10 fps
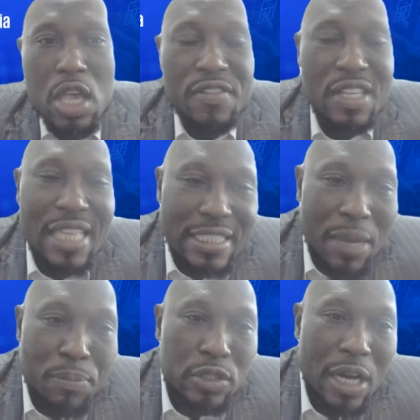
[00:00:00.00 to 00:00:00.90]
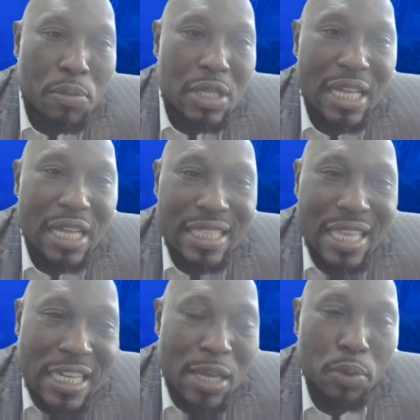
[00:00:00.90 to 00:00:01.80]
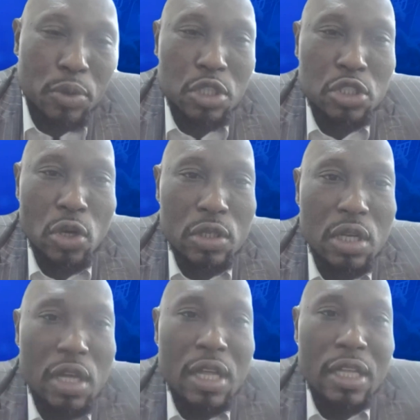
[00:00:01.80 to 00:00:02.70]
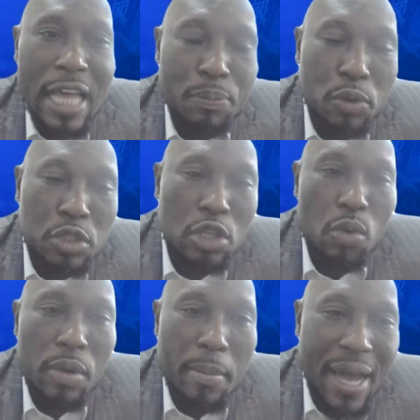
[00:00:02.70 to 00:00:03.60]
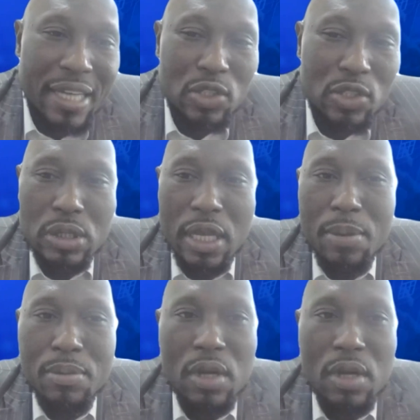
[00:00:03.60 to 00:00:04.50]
if the Tax Appeal Tribunal has taken a position, that position will be binding on them.